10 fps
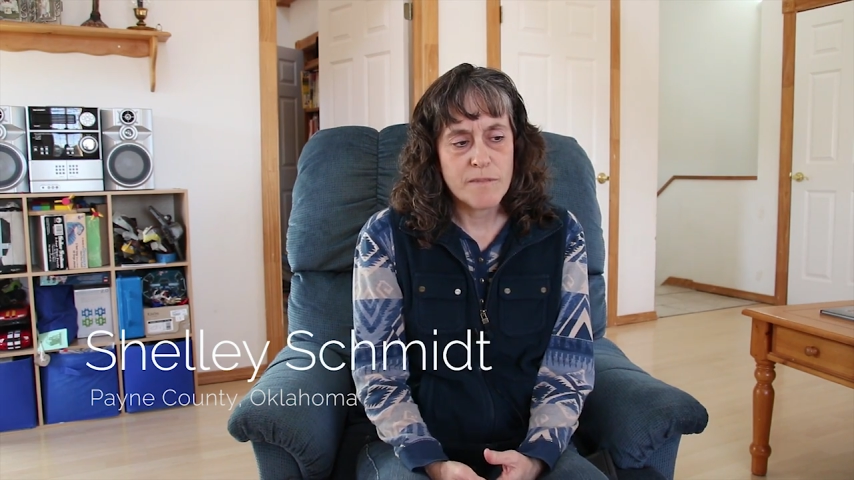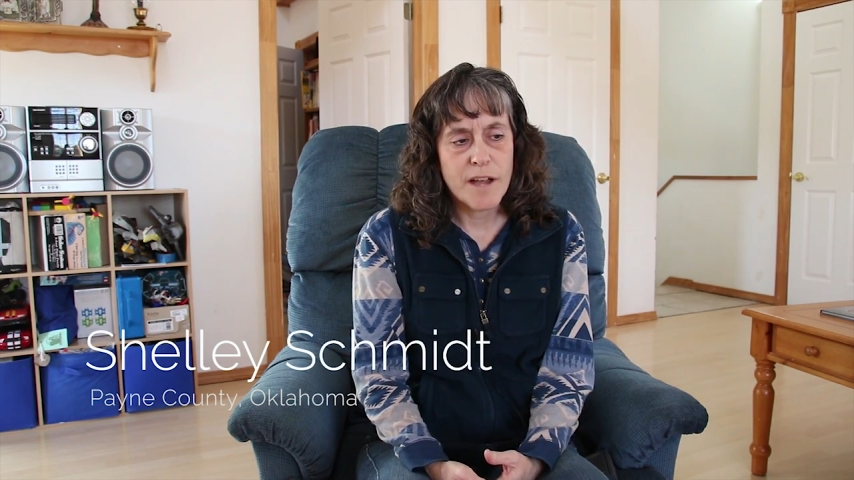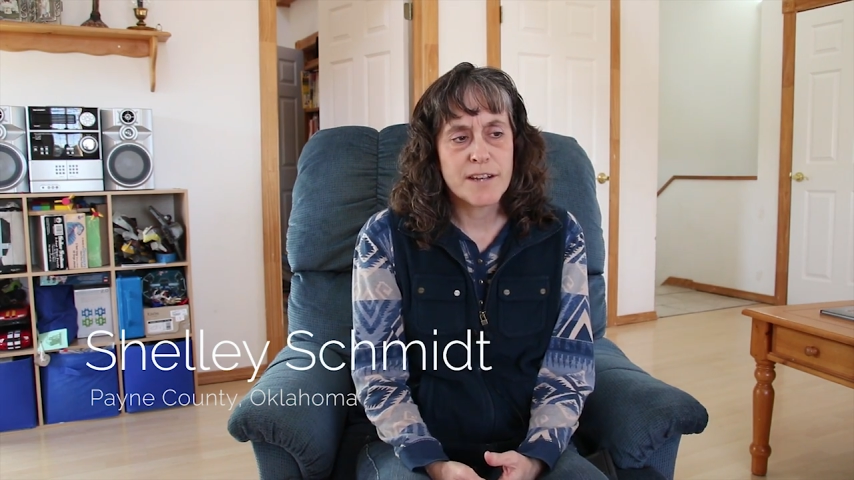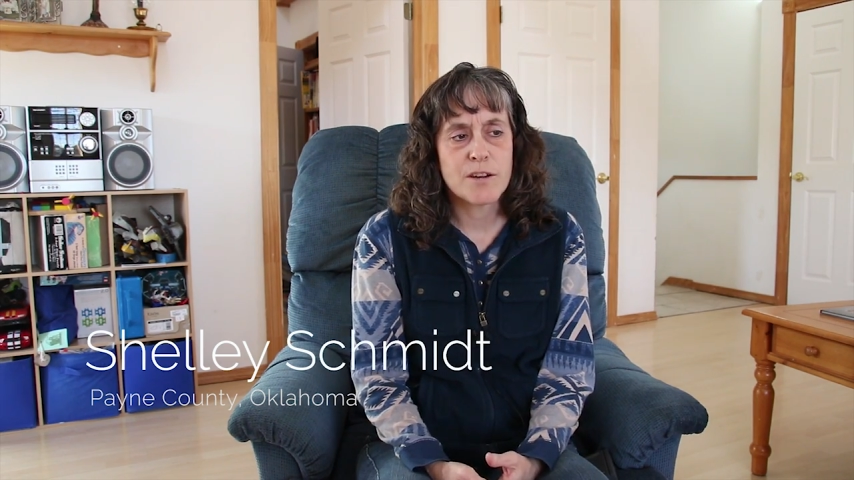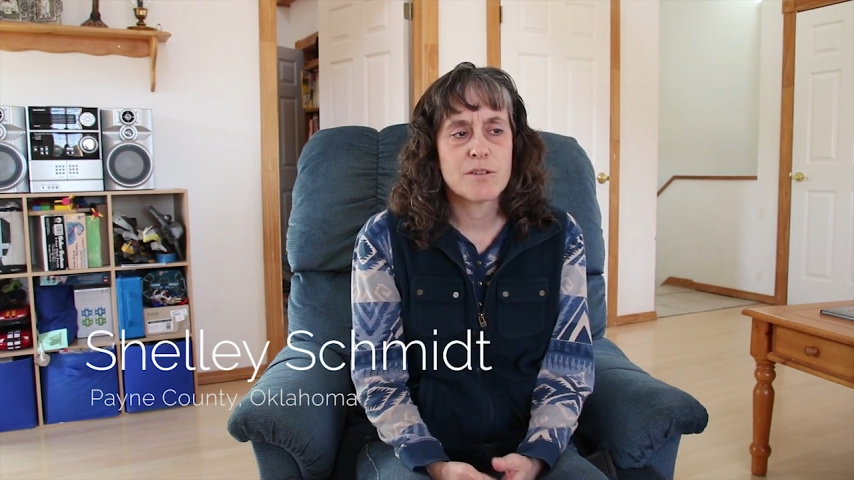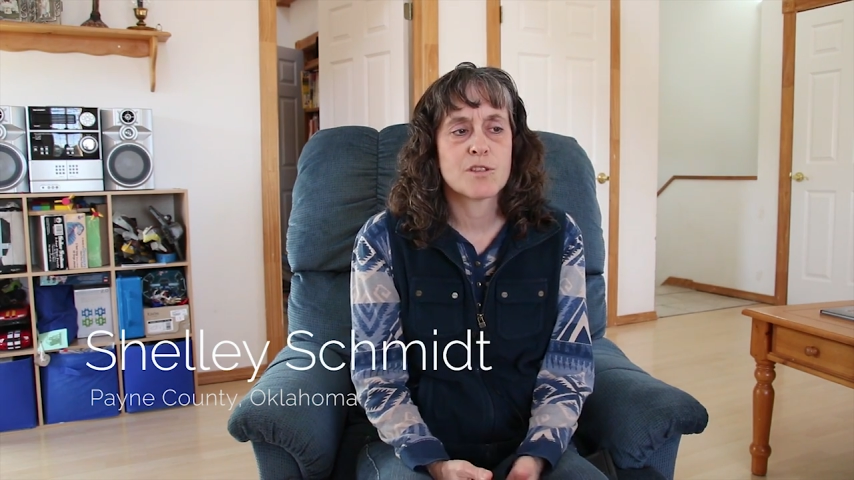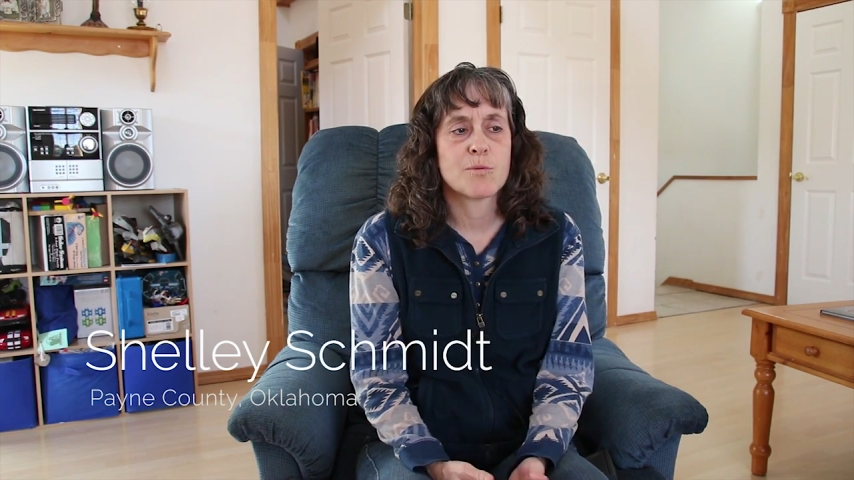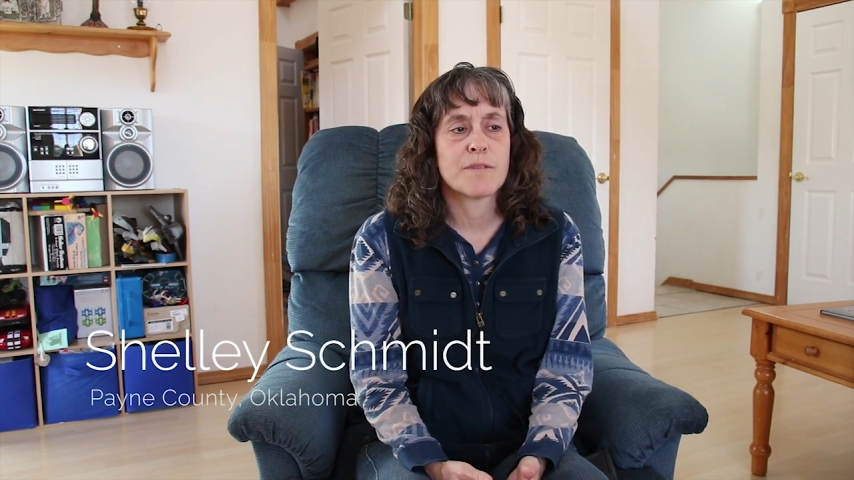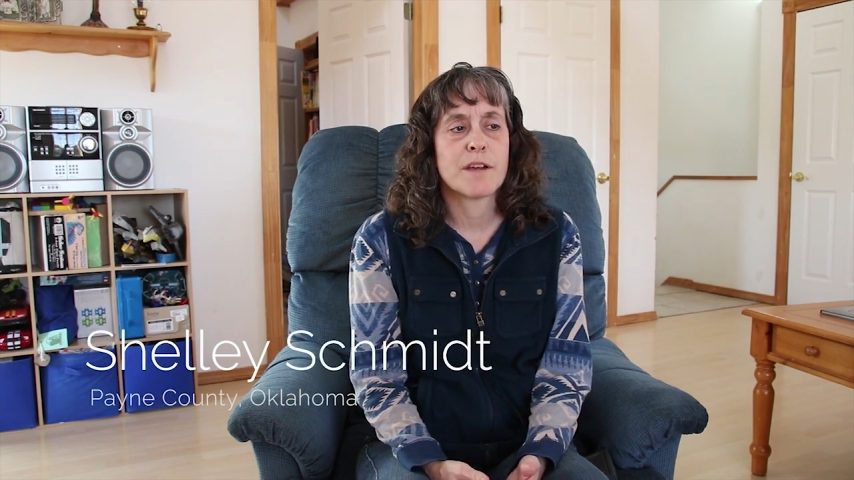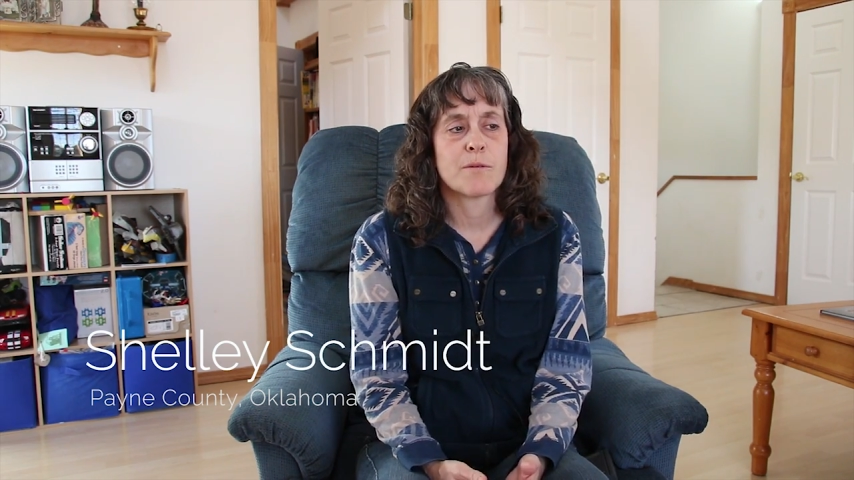I noticed
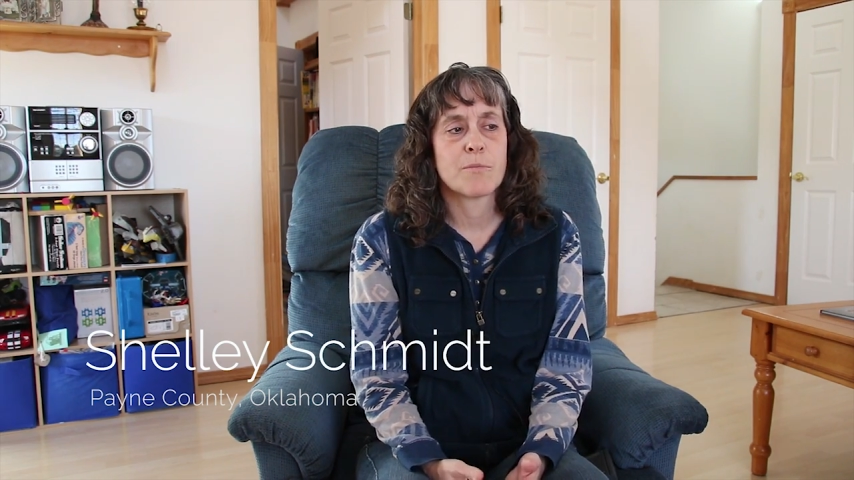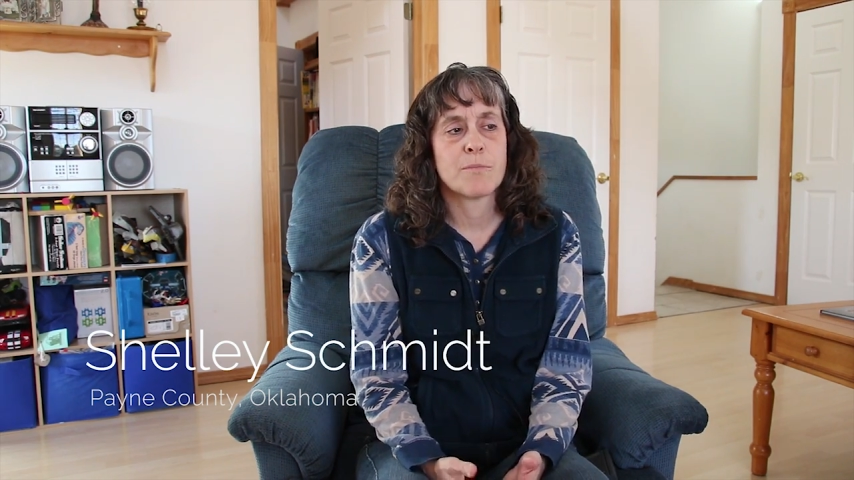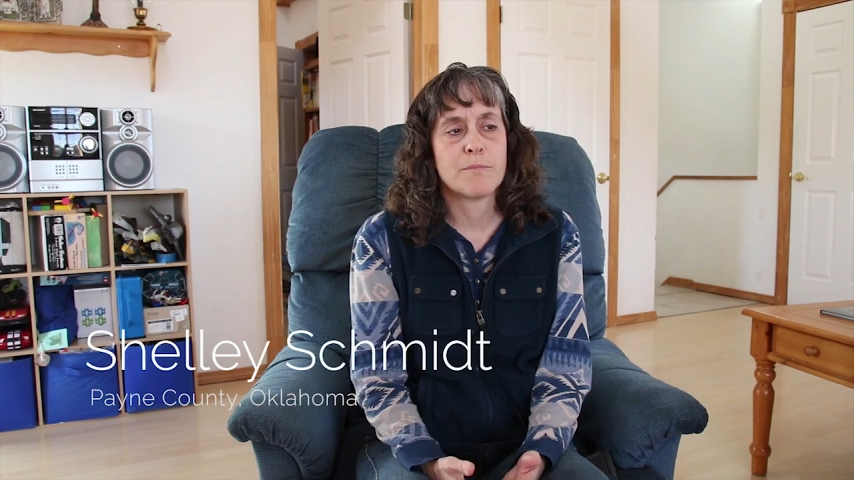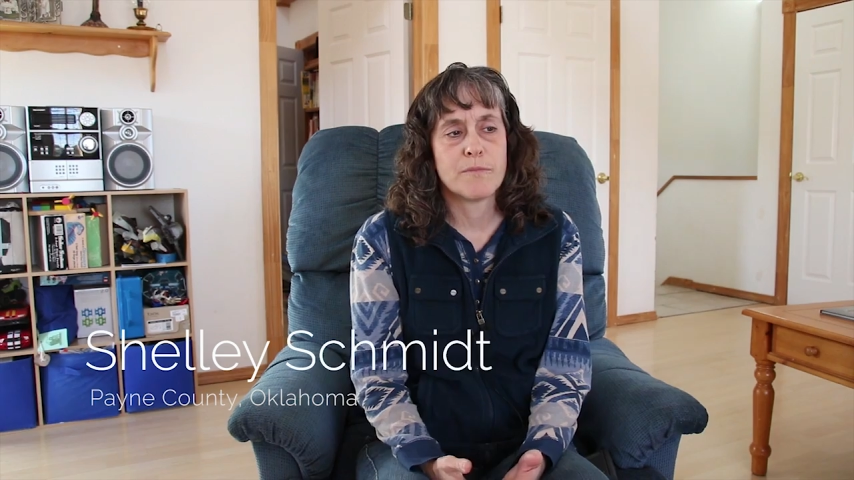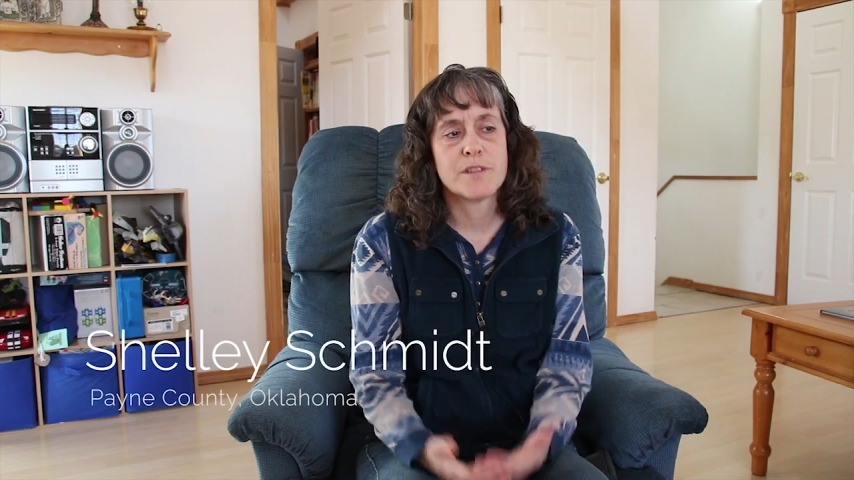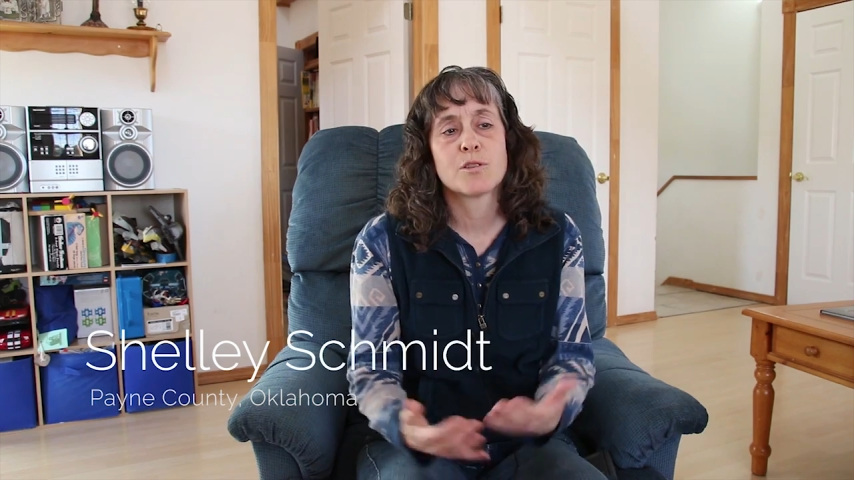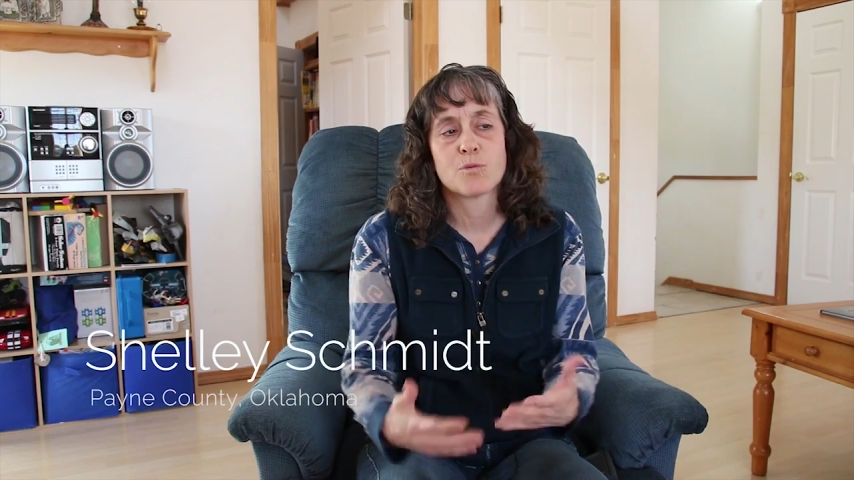when they were this